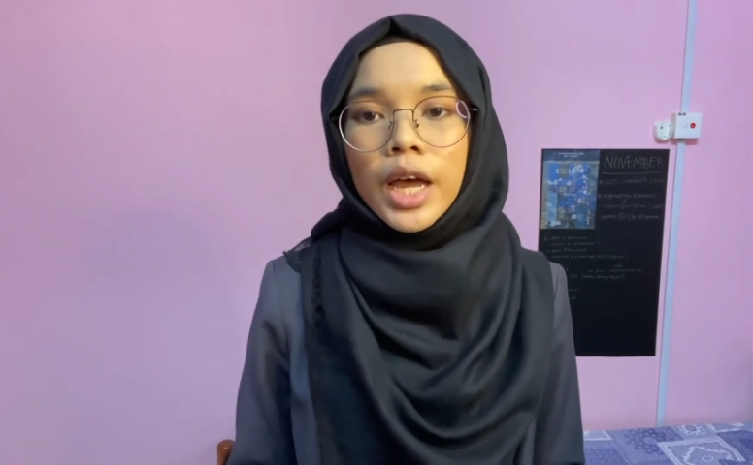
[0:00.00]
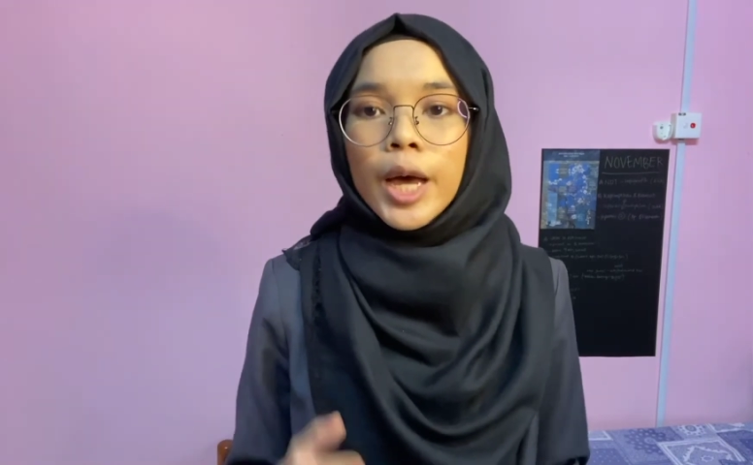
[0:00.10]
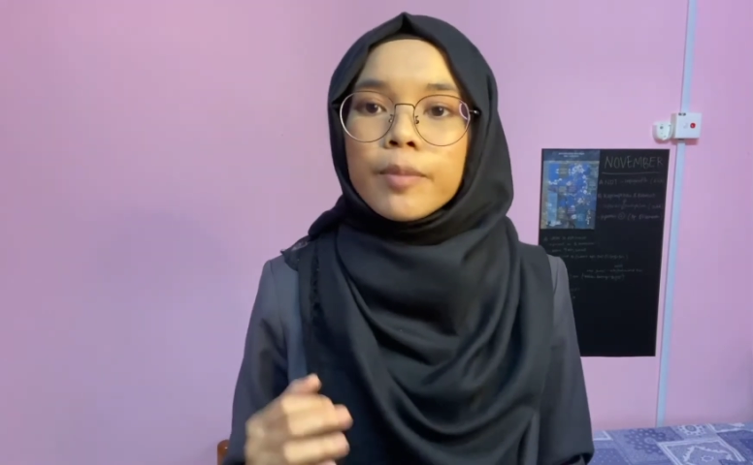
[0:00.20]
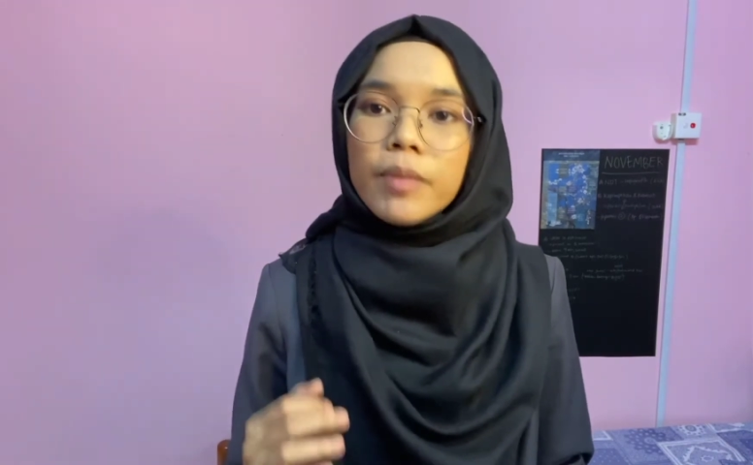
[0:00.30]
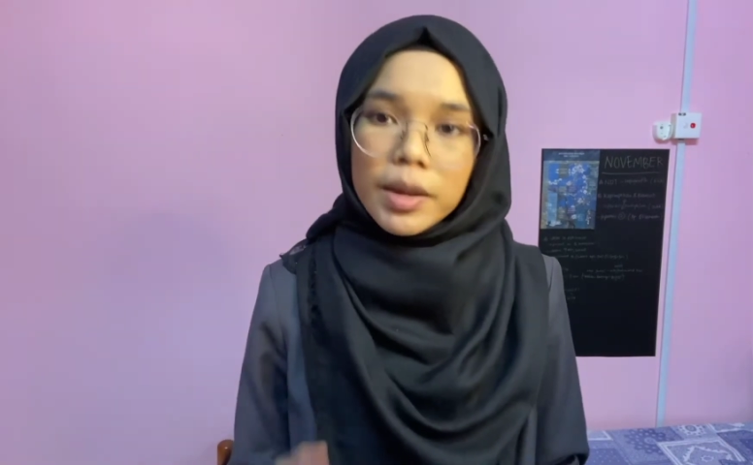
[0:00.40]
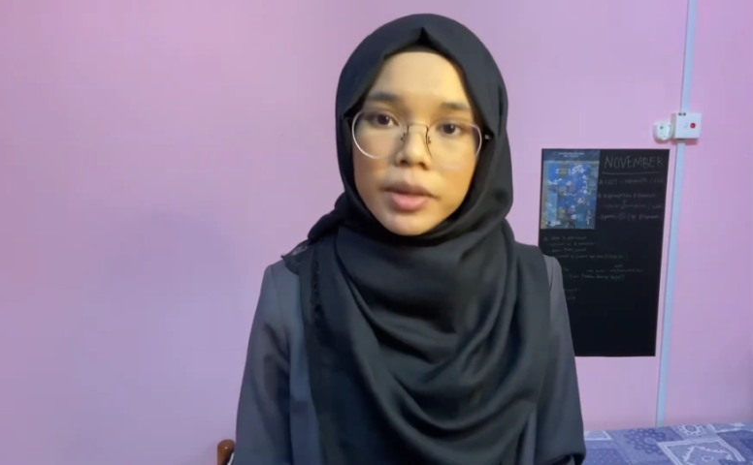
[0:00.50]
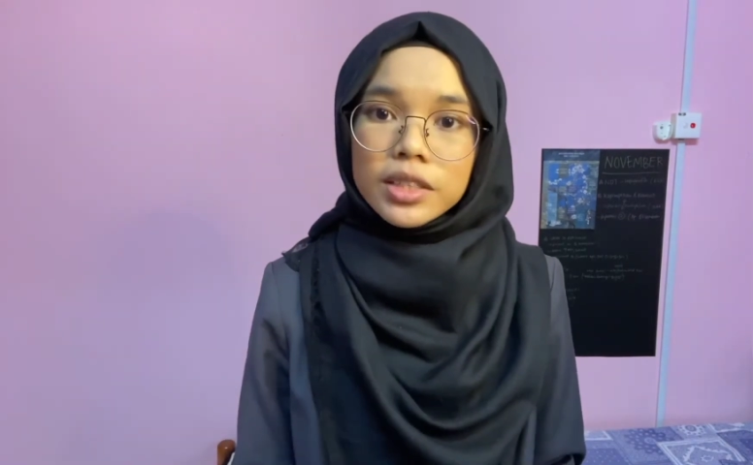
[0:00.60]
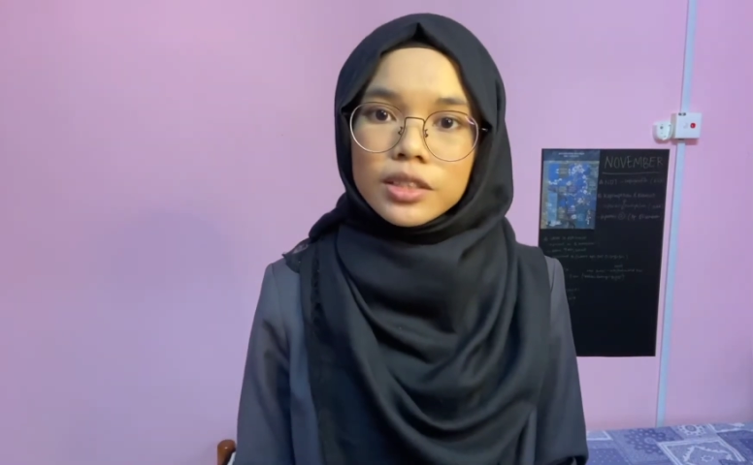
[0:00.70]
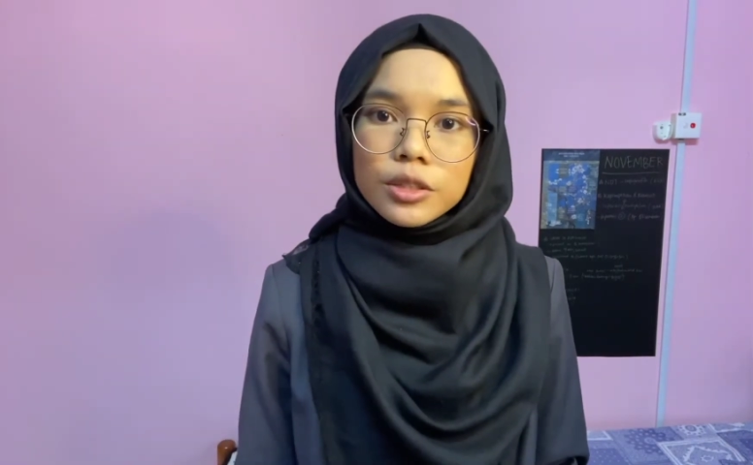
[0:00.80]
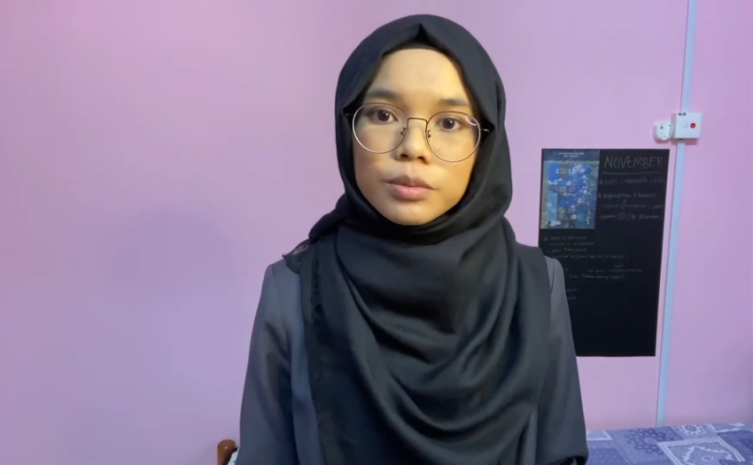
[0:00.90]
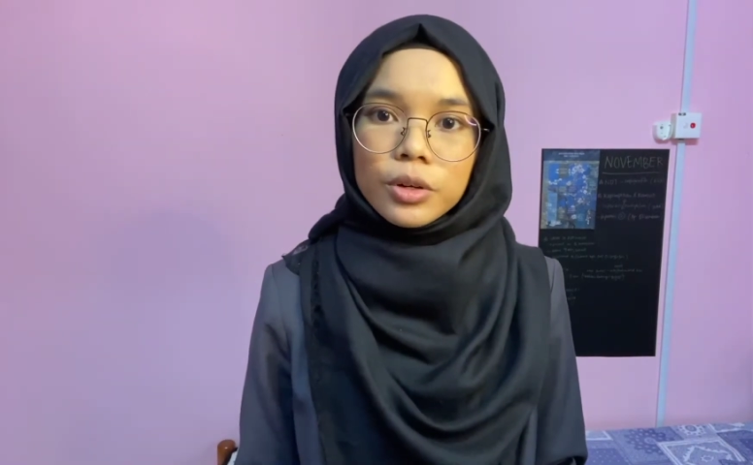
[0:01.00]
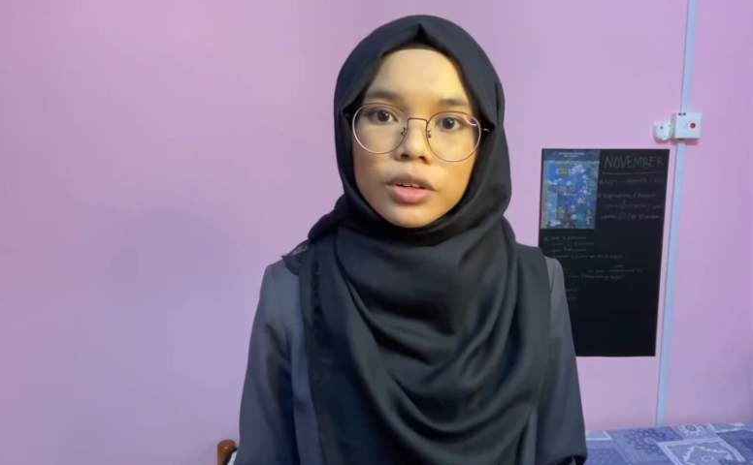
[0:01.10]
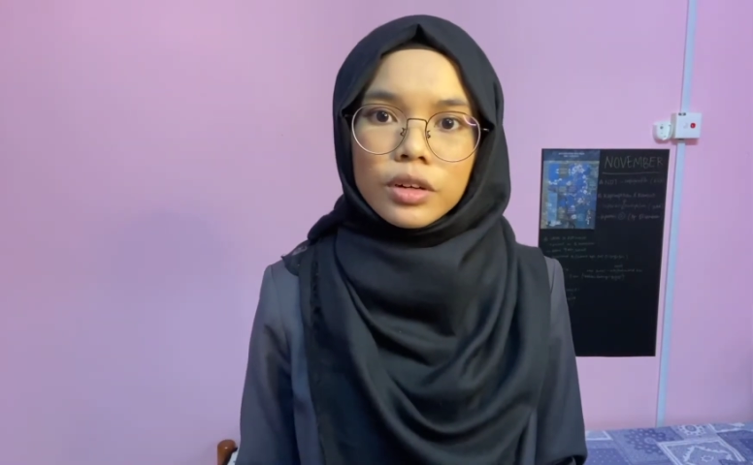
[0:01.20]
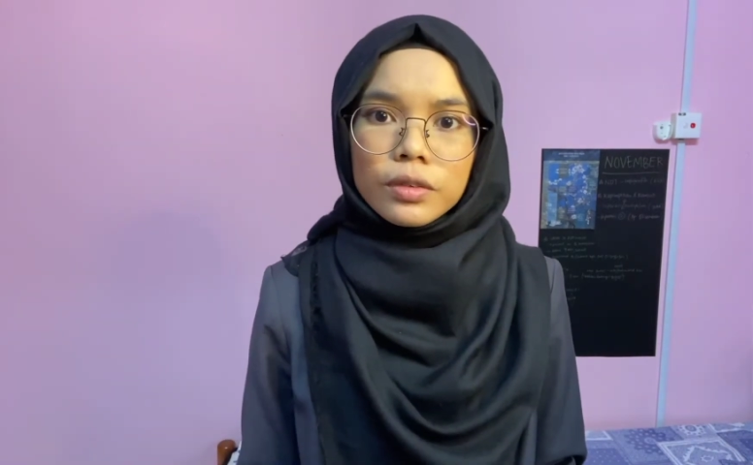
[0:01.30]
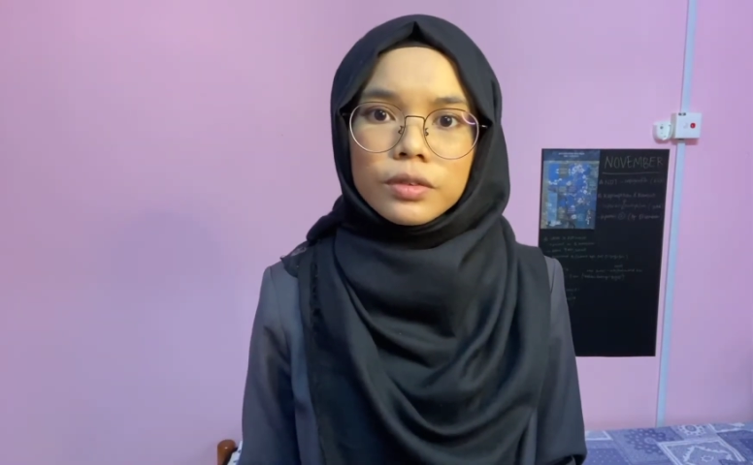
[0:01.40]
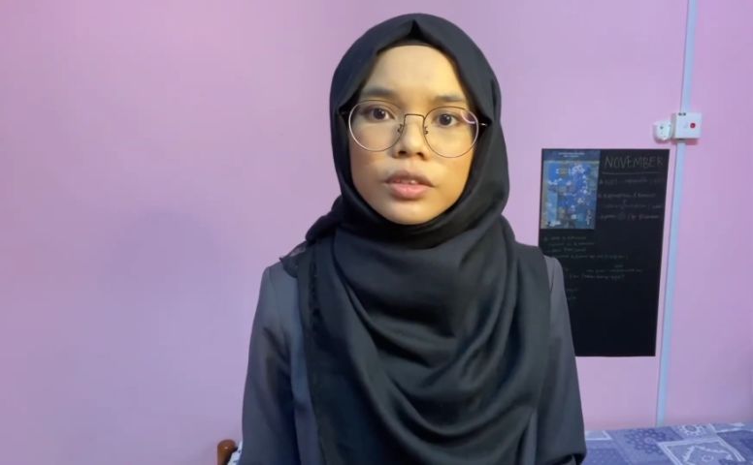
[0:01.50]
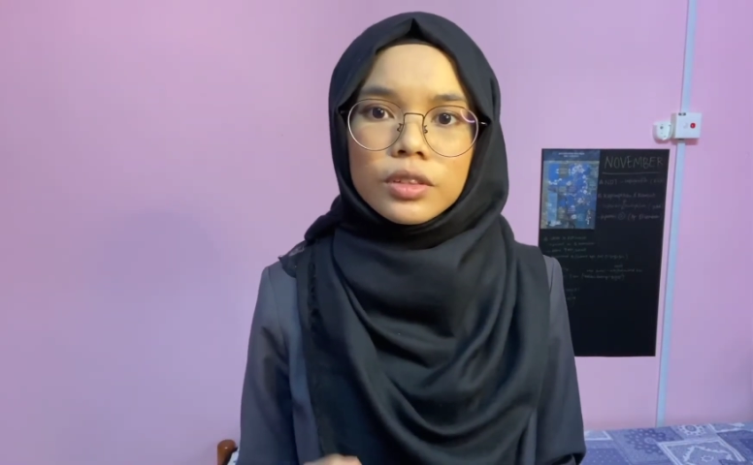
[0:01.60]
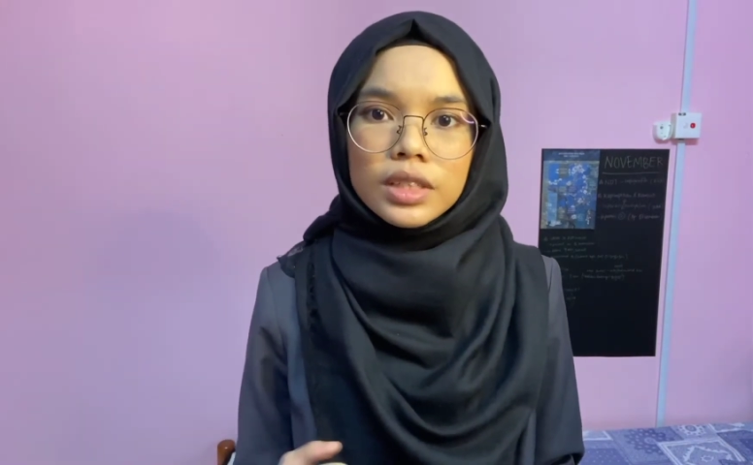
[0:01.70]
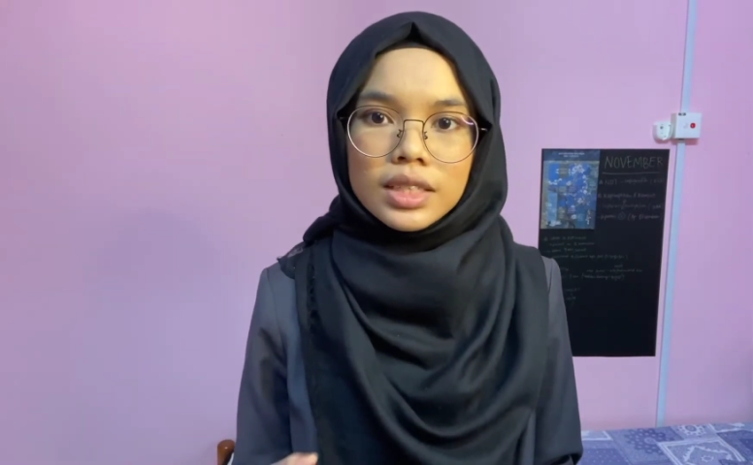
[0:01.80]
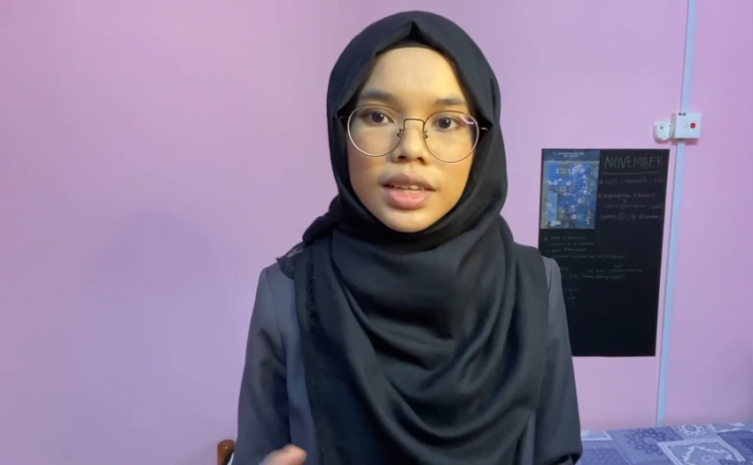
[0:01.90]
By my third point of
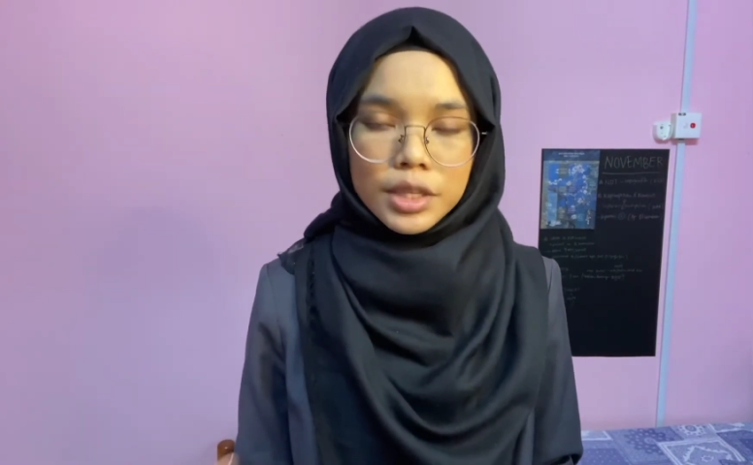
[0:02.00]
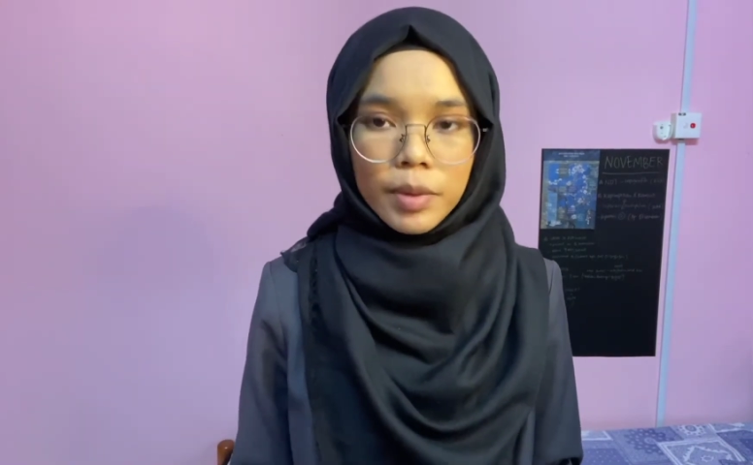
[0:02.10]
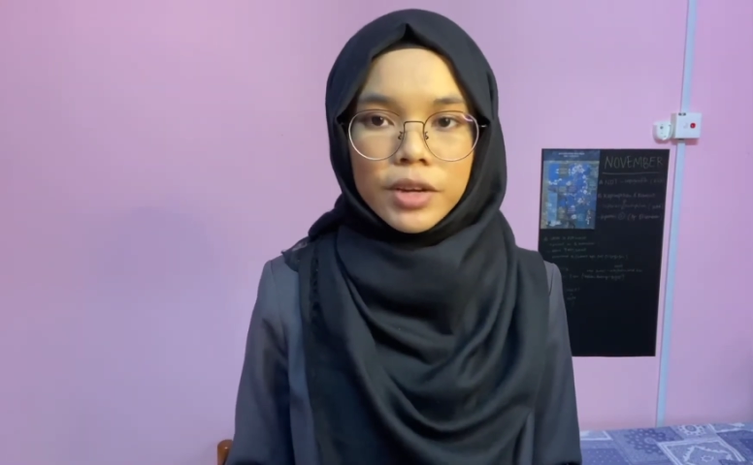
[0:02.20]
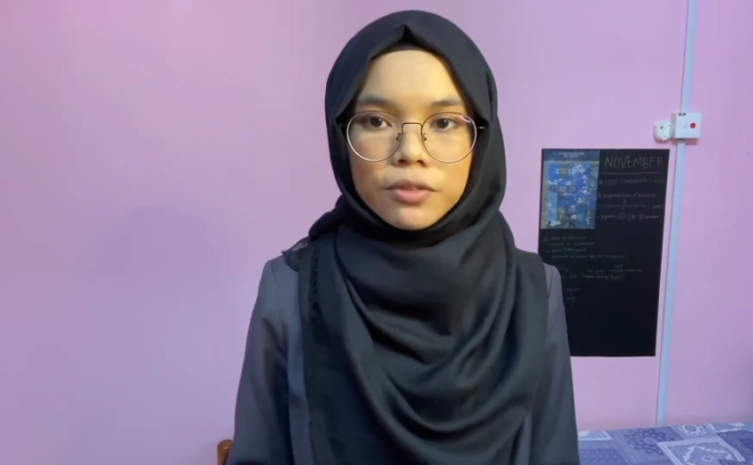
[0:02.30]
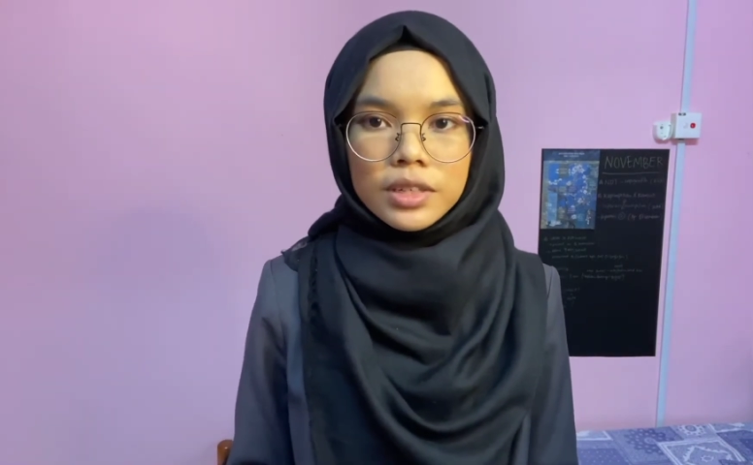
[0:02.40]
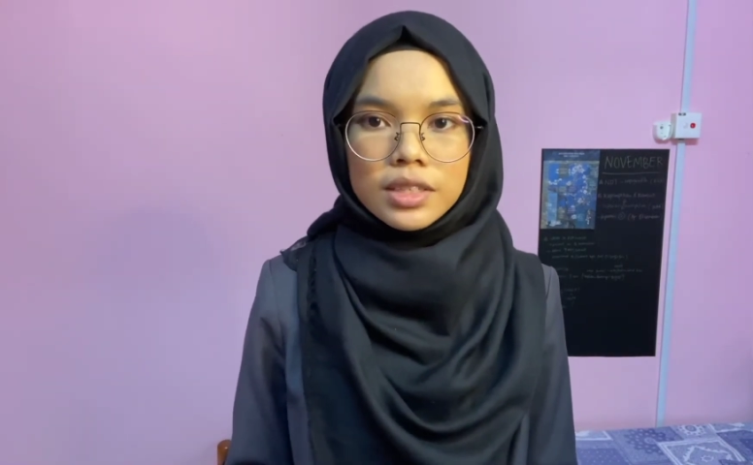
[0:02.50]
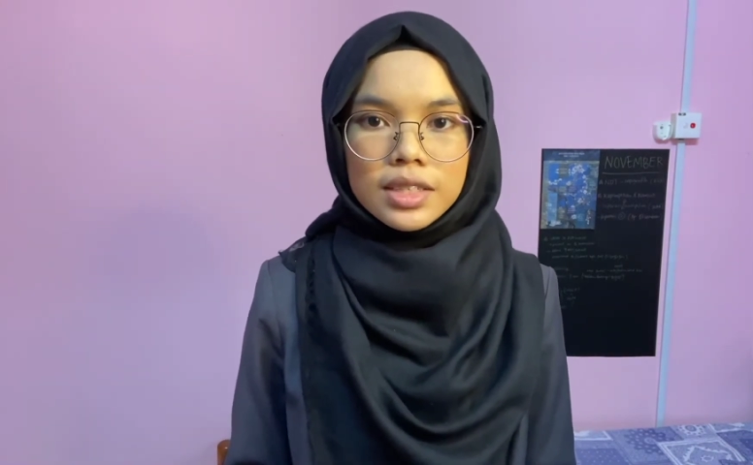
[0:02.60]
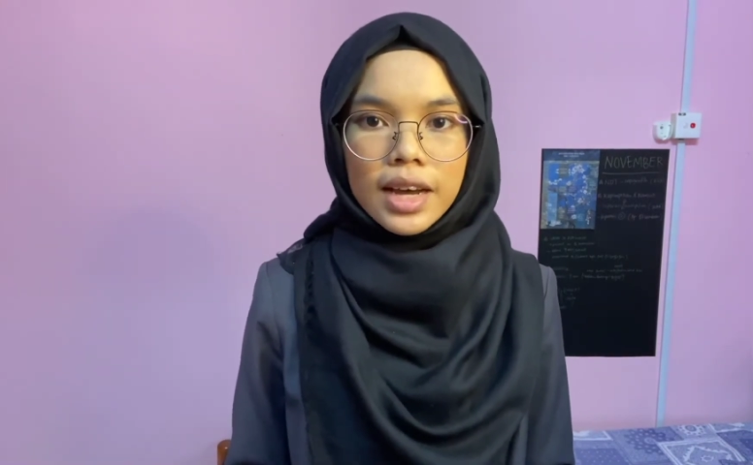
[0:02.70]
nuclear science benefits,